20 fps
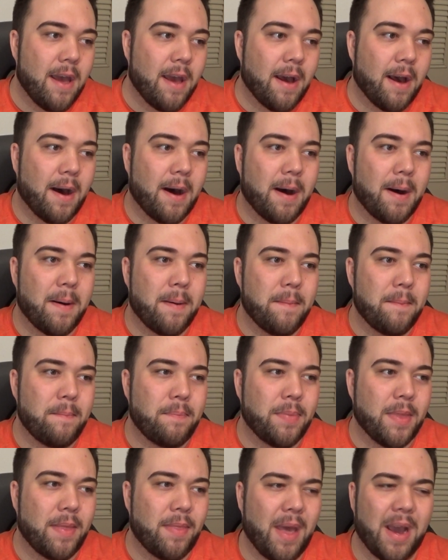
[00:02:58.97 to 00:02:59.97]

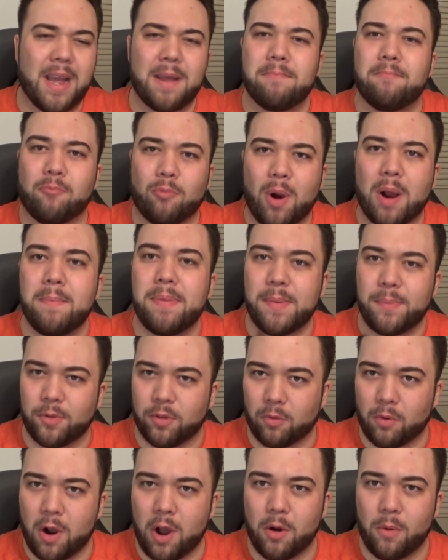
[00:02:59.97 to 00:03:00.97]
And that can rub people
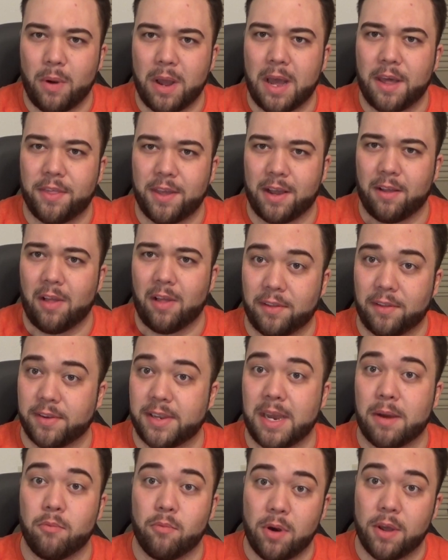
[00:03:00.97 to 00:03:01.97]
the wrong way, I think, a the
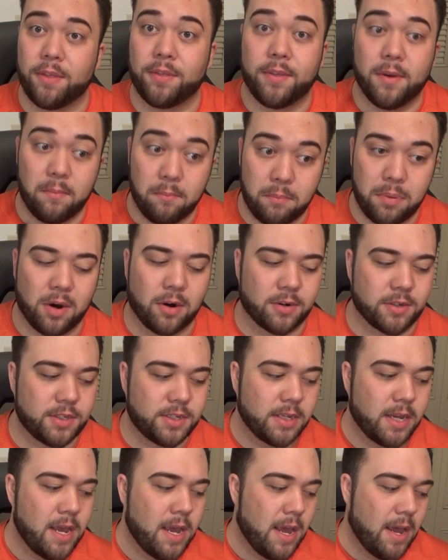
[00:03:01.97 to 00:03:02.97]
time with
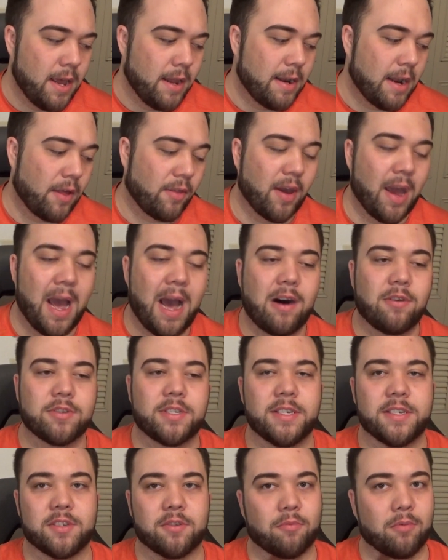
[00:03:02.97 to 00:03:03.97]
books. Now, The
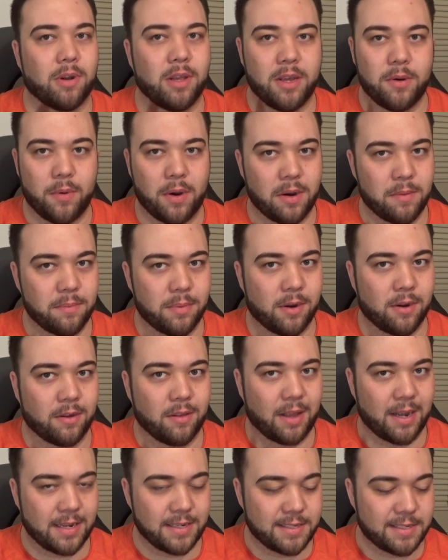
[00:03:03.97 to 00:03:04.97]
House is a really weird book,
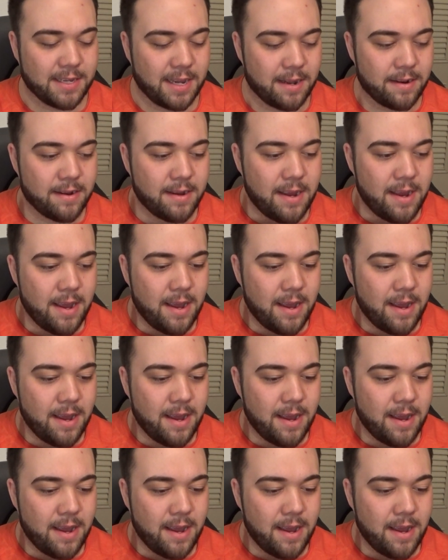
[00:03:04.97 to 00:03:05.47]
like I said.